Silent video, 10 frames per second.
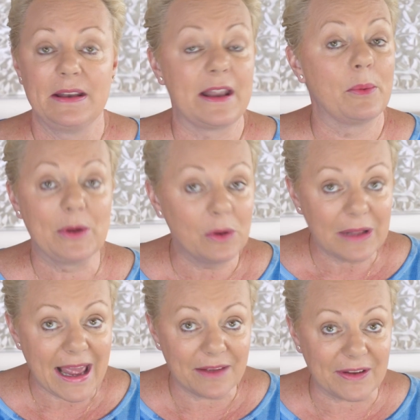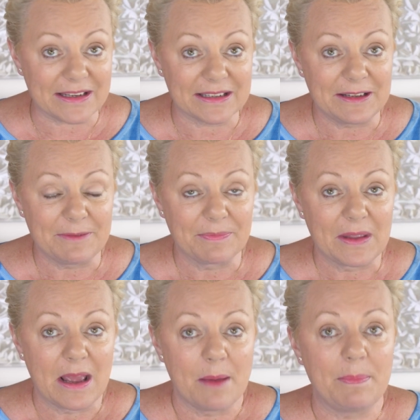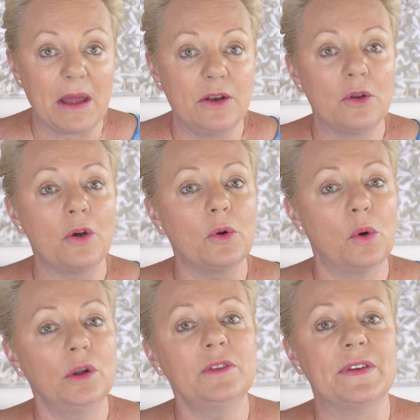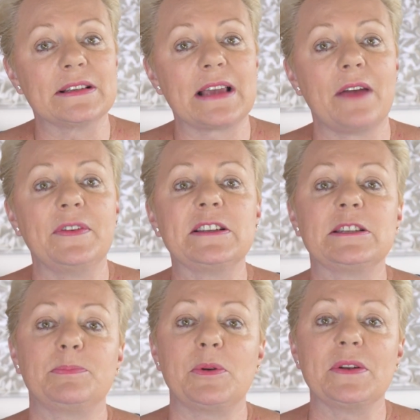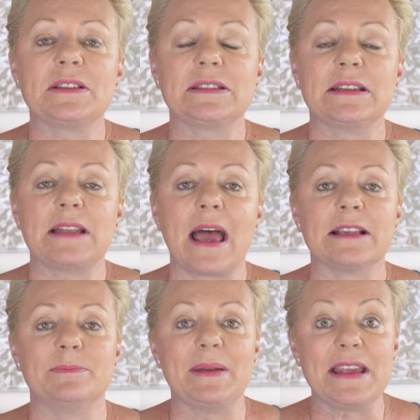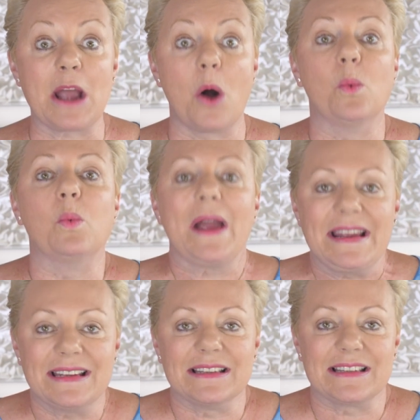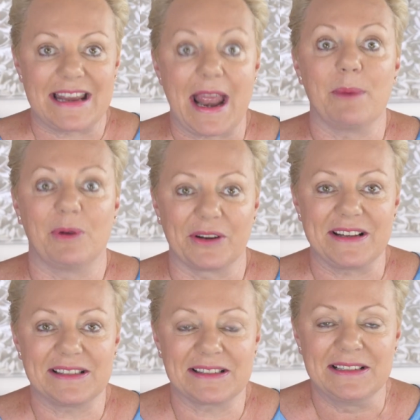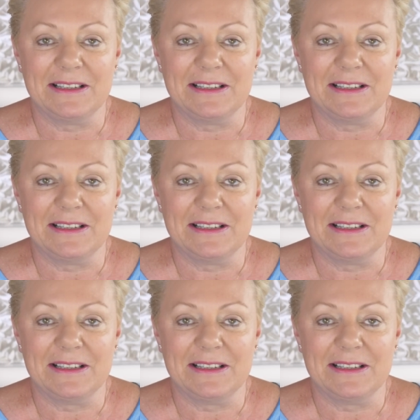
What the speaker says: Now, we all have it, but not all of us have experienced it as being awakened in our bodies.